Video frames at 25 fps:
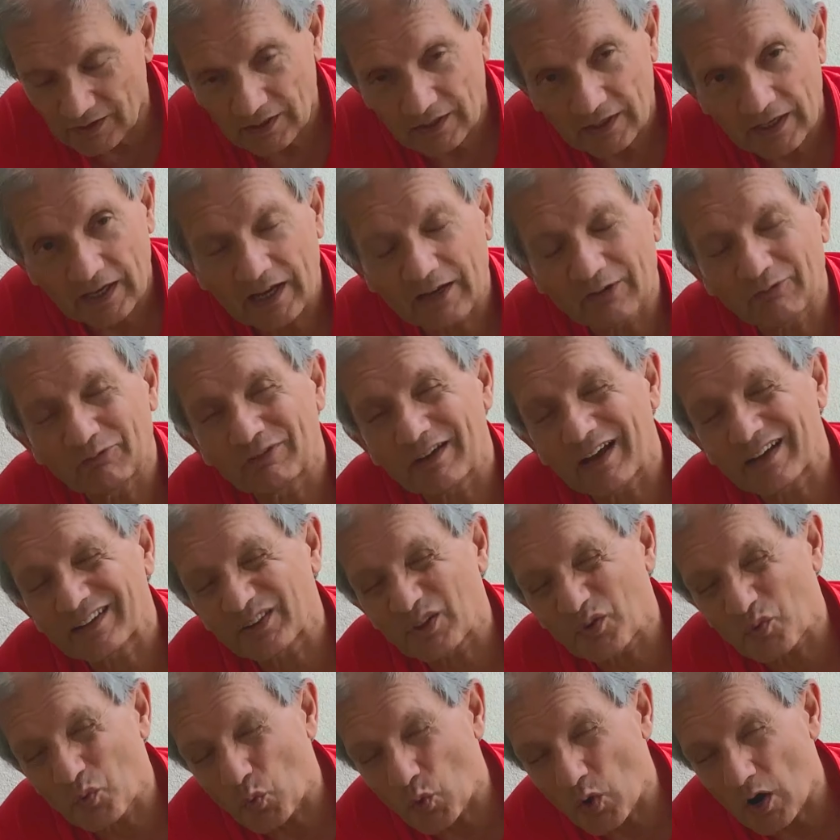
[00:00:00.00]
In fact, the
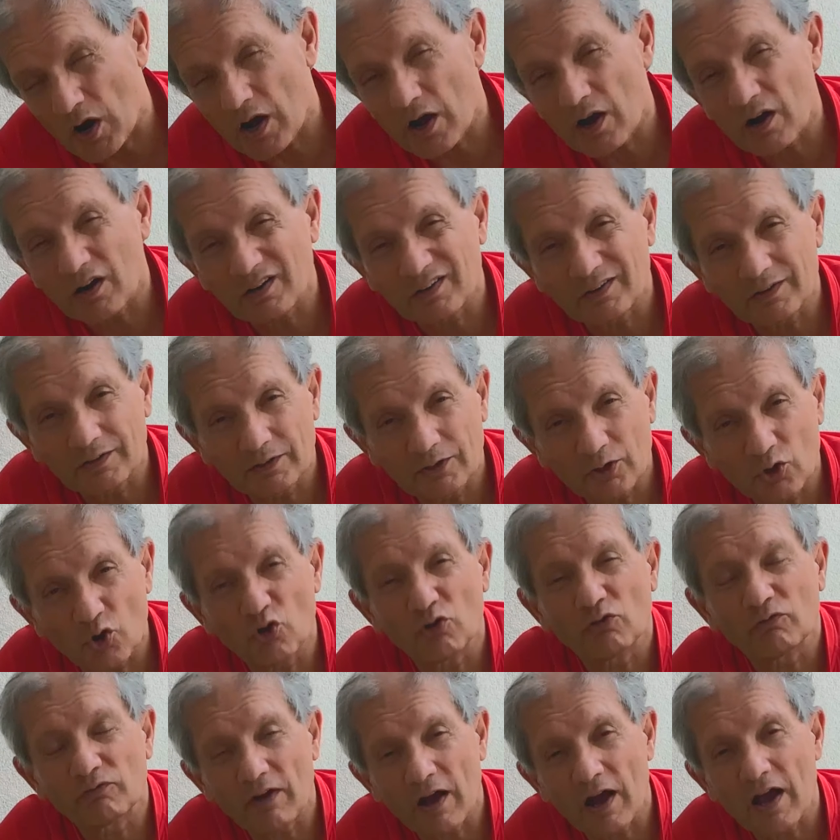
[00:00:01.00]
World Golf
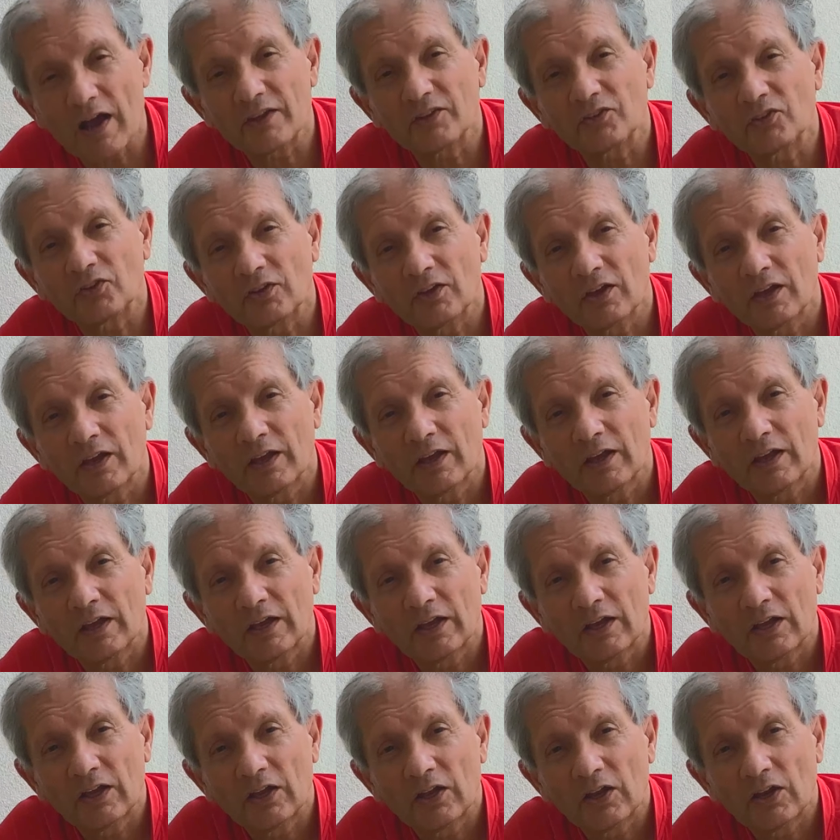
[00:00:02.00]
Ice
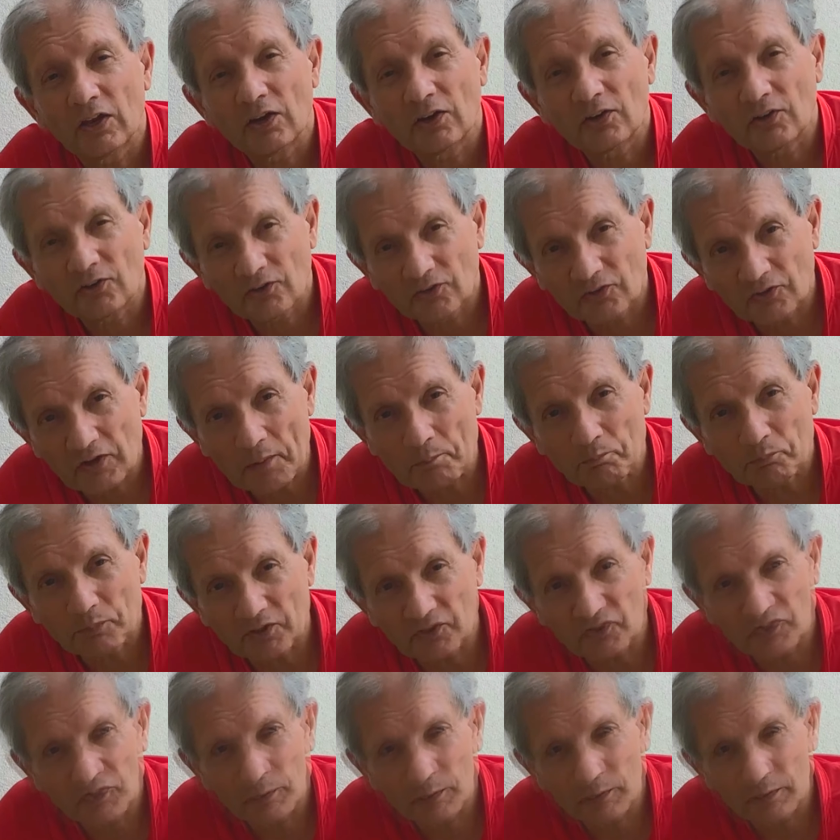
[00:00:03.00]

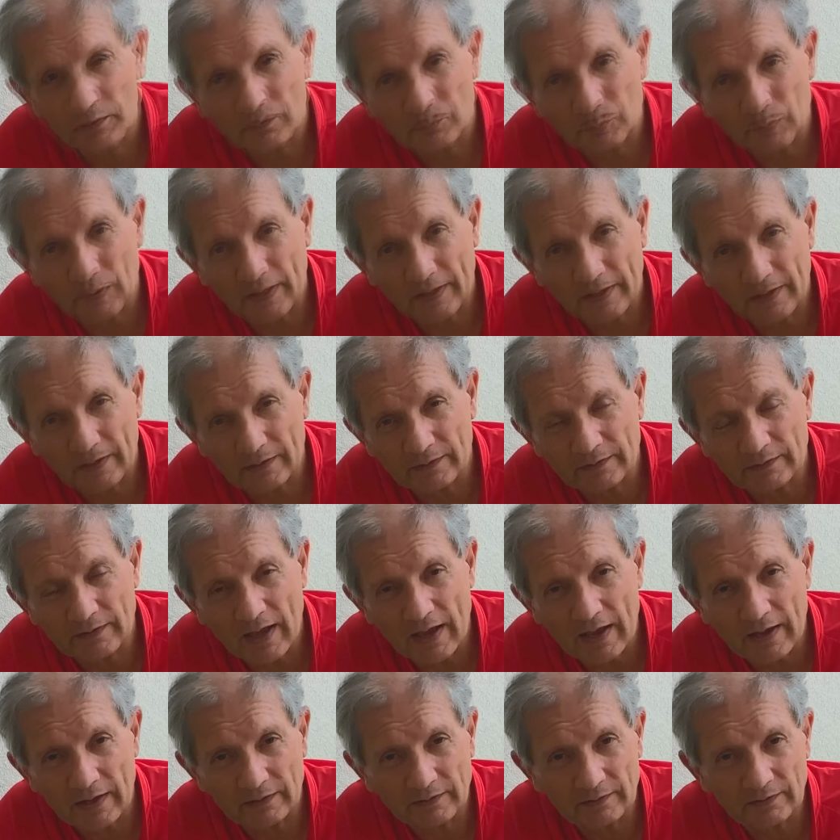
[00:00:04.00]
Championship is played
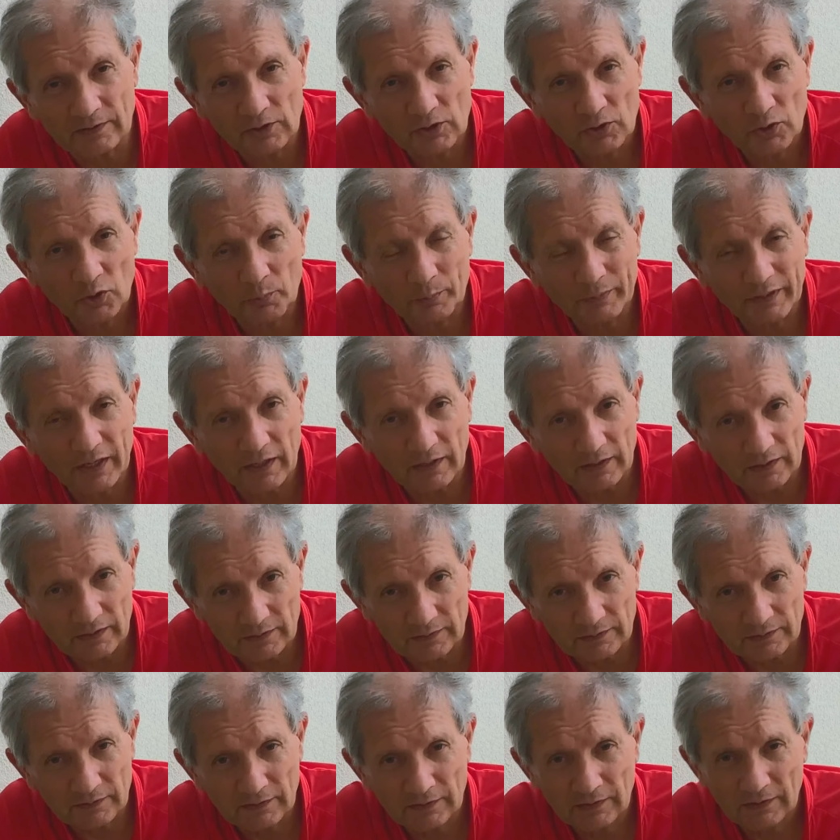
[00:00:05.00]
at Umanang.
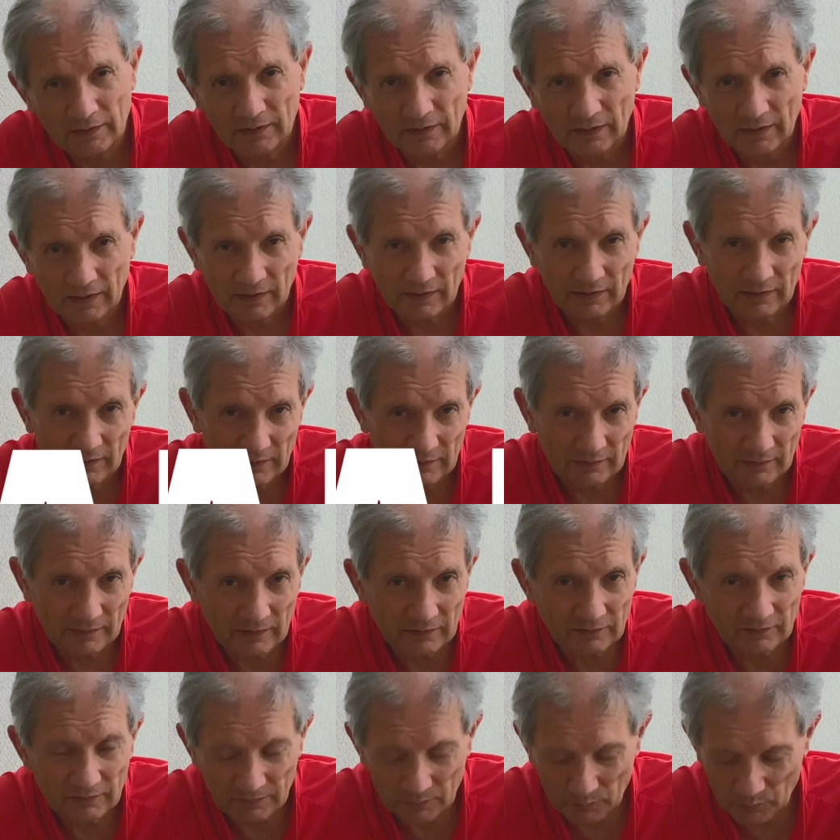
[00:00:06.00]

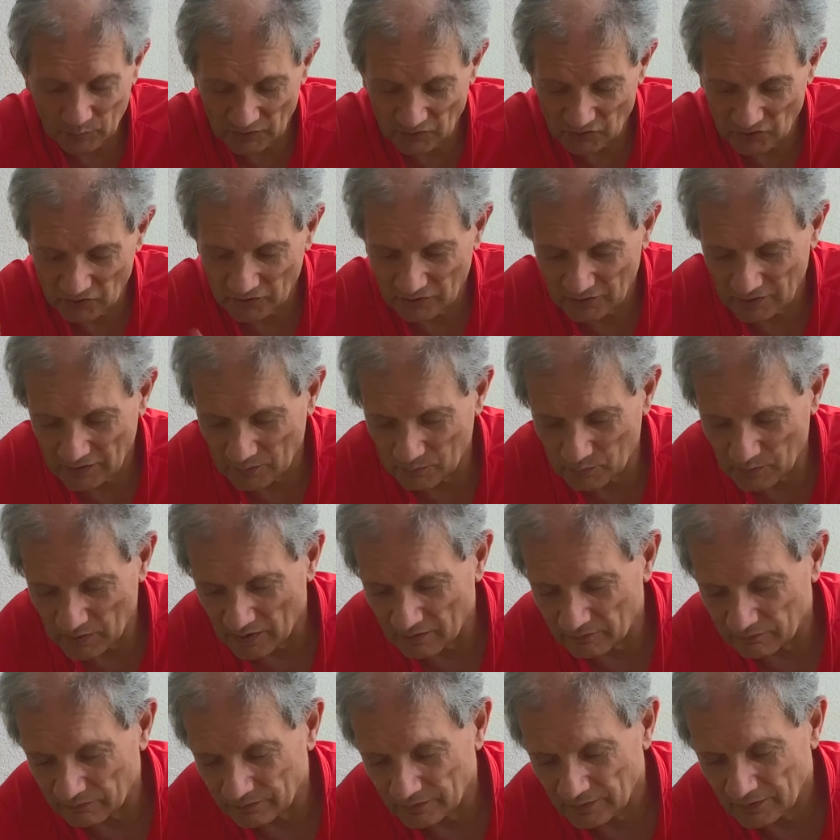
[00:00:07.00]
That's the picture above.
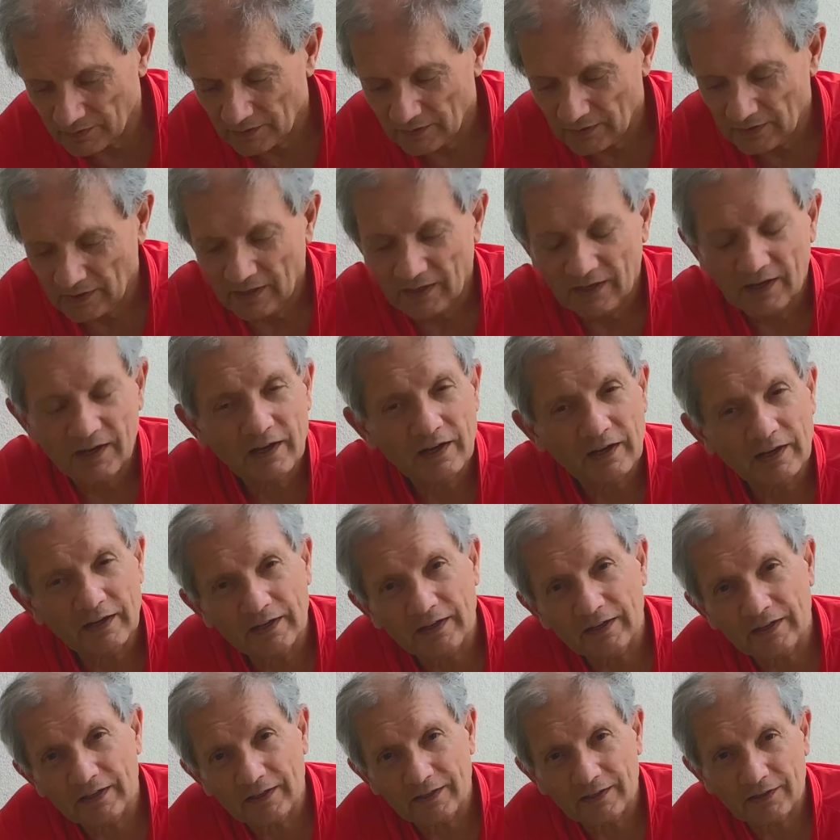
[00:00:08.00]

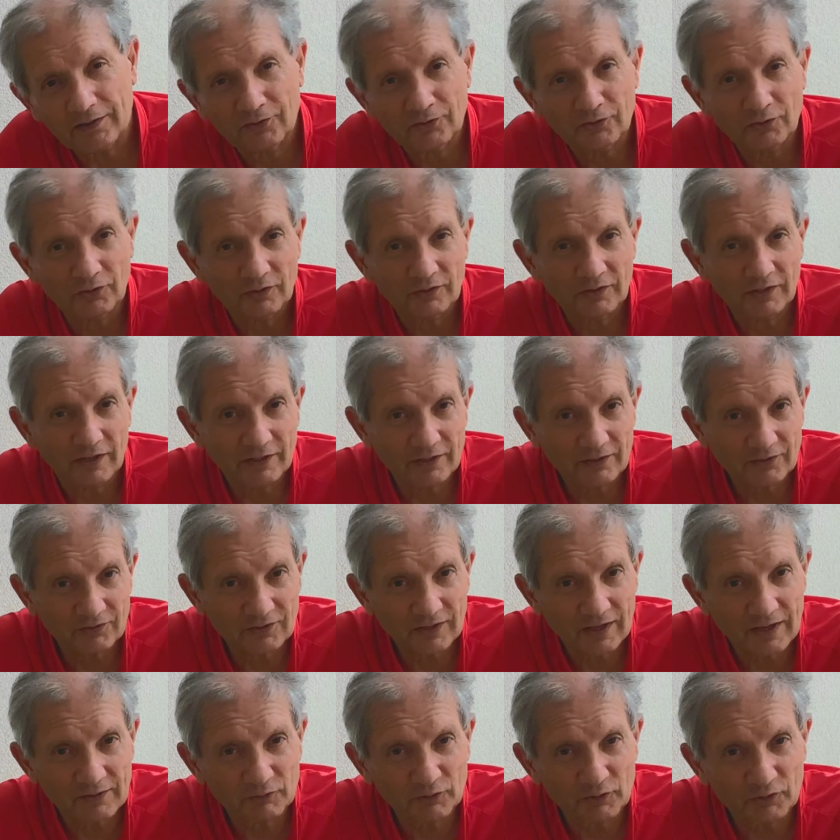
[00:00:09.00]
Clearly, it doesn't
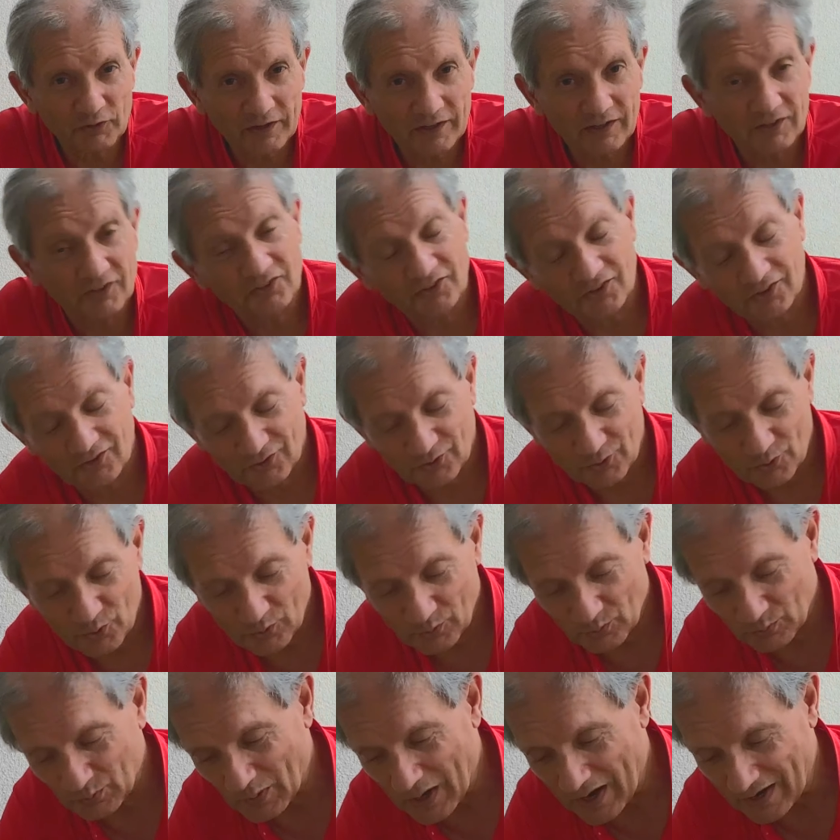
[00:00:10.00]
have greens. It's
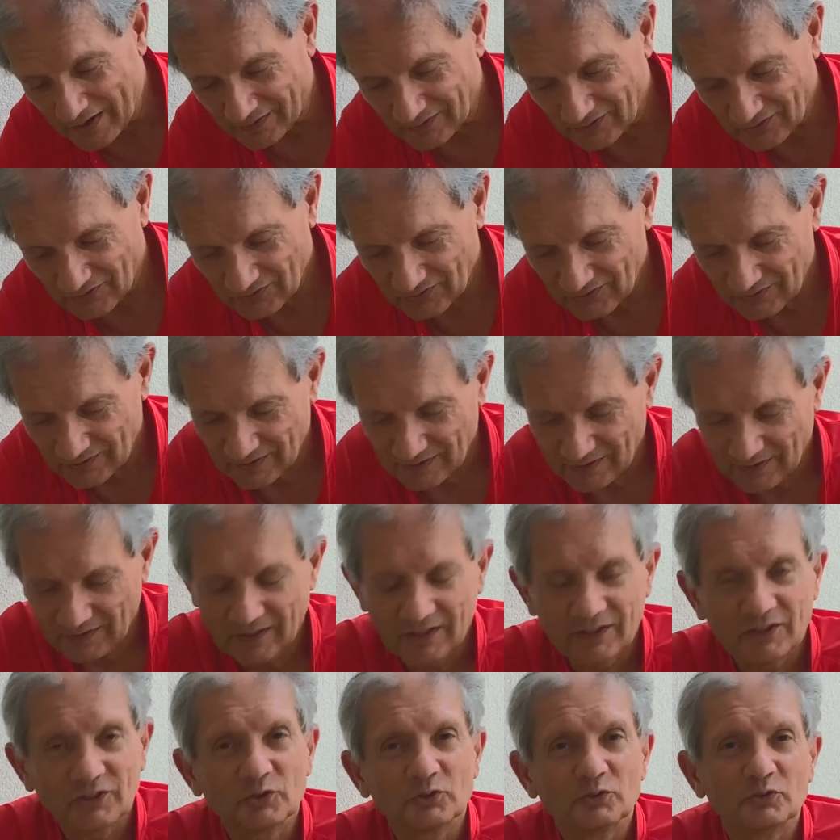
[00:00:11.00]
called whites.
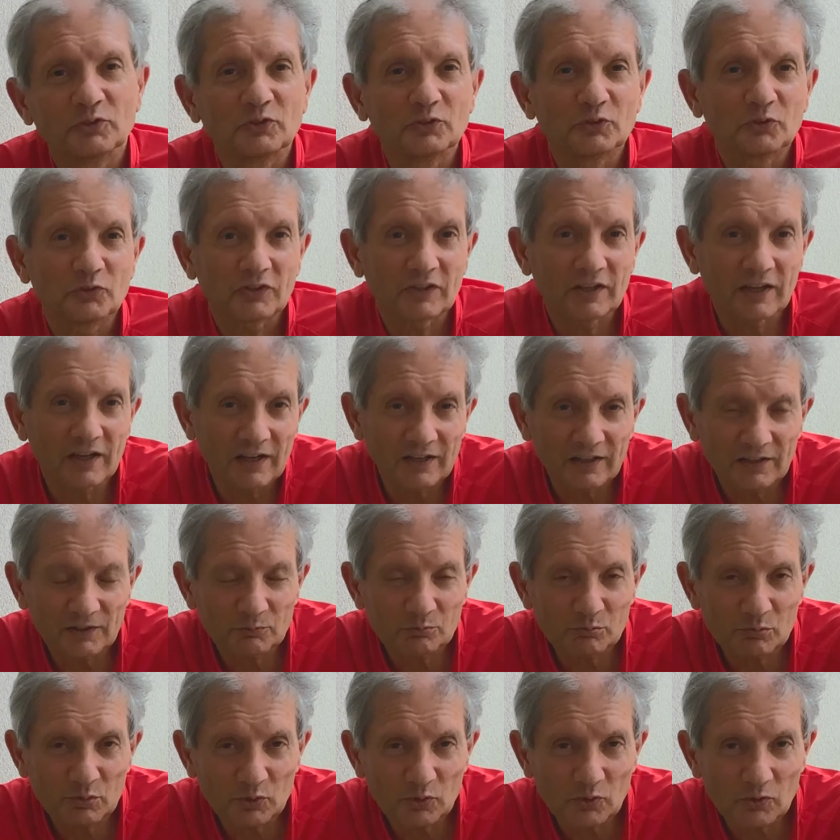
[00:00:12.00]
You use a colored
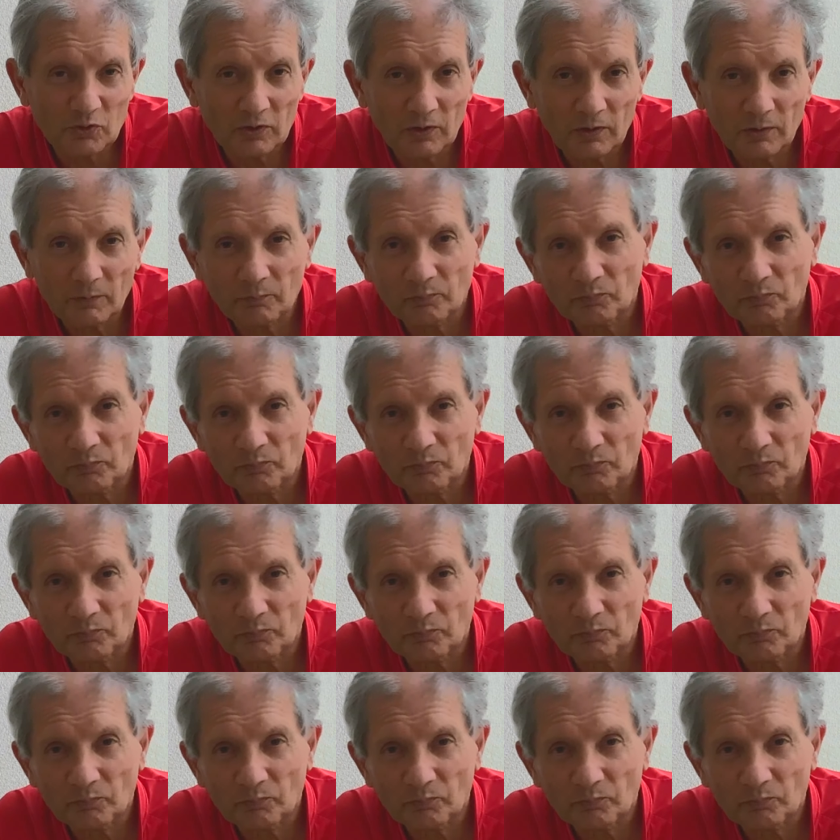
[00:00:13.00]
ball.